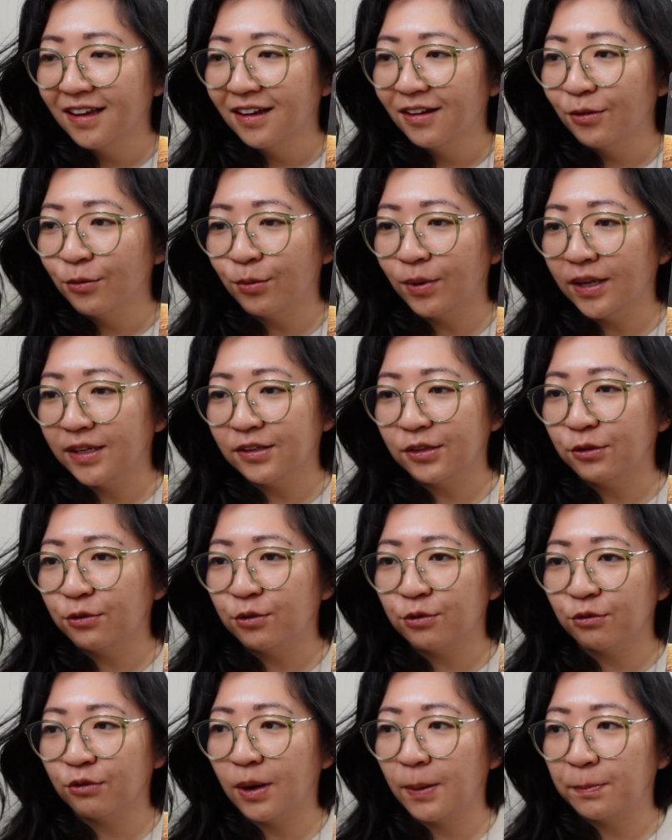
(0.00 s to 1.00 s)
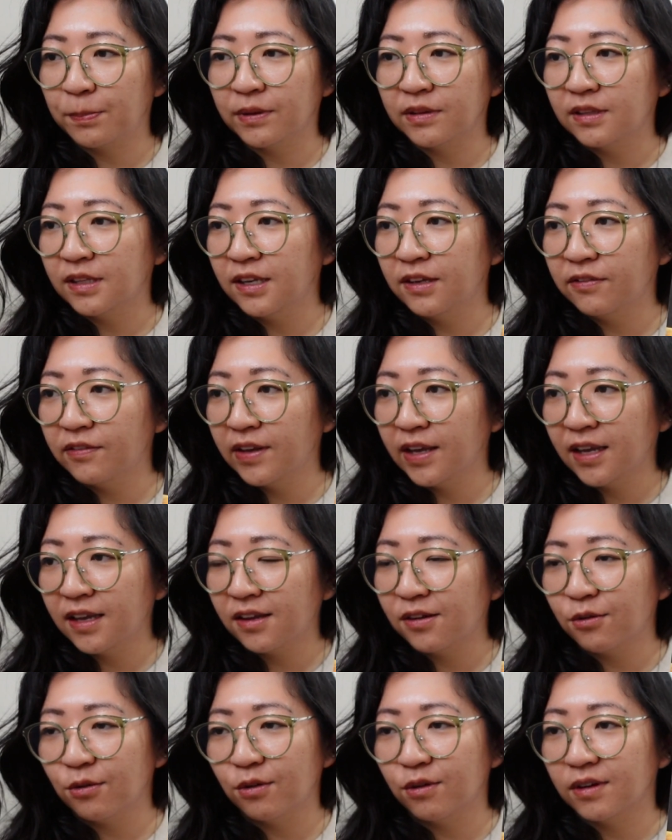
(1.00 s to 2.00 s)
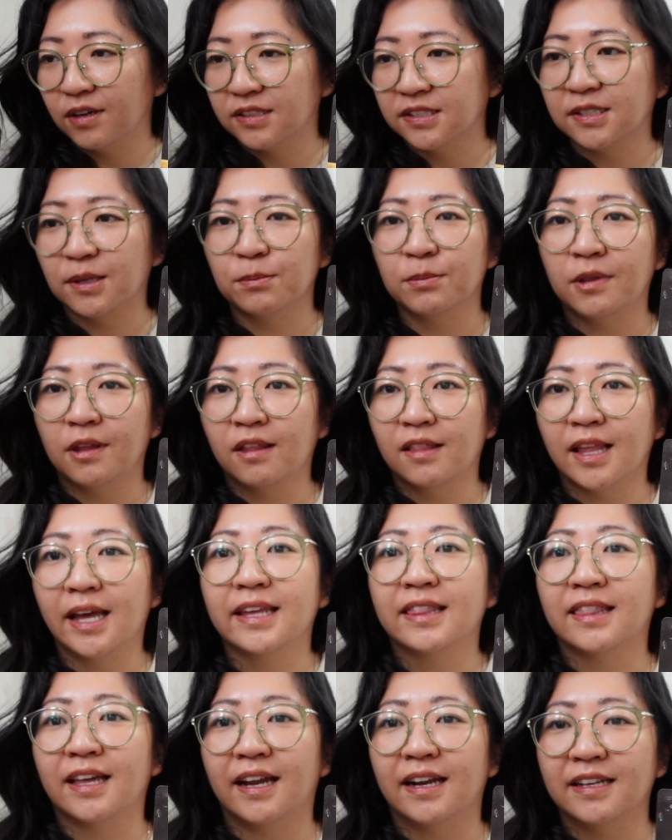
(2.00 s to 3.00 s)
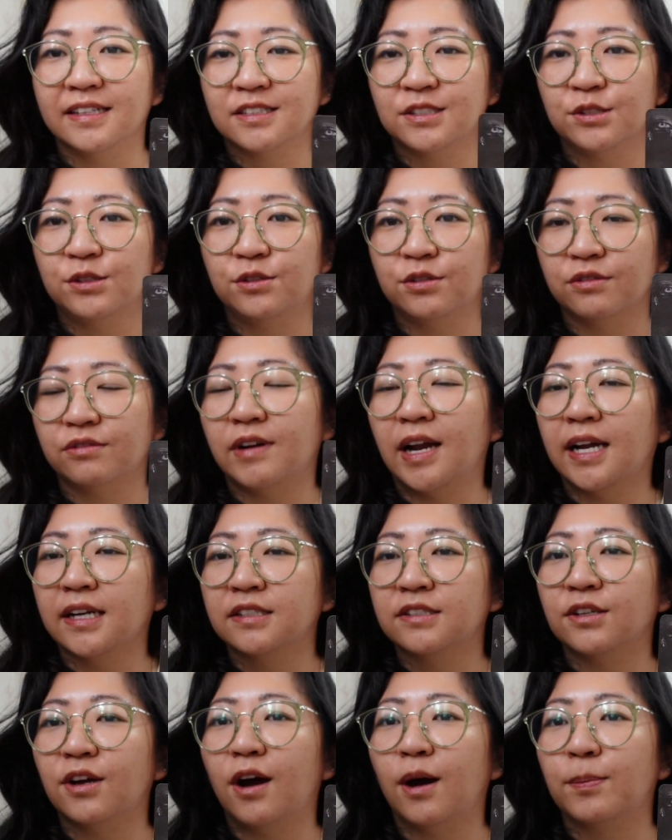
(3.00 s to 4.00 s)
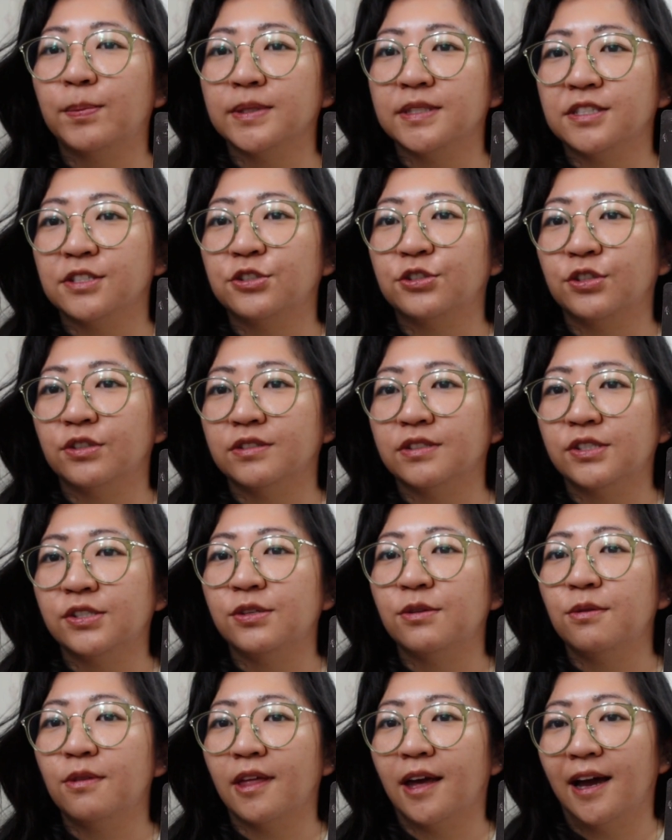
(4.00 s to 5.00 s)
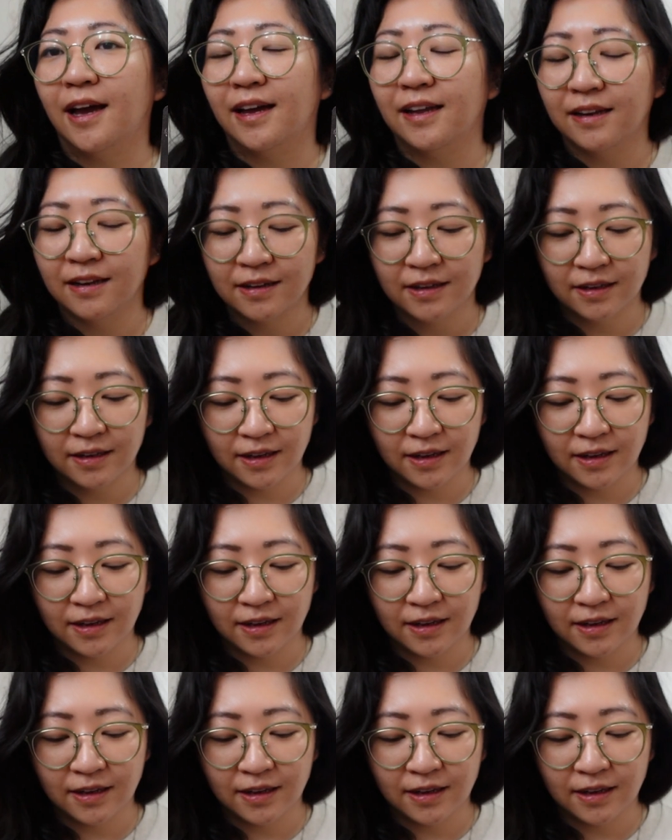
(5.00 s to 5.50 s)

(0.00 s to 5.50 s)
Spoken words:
what you grew up believing, or something like that. It's a direct opposition to that.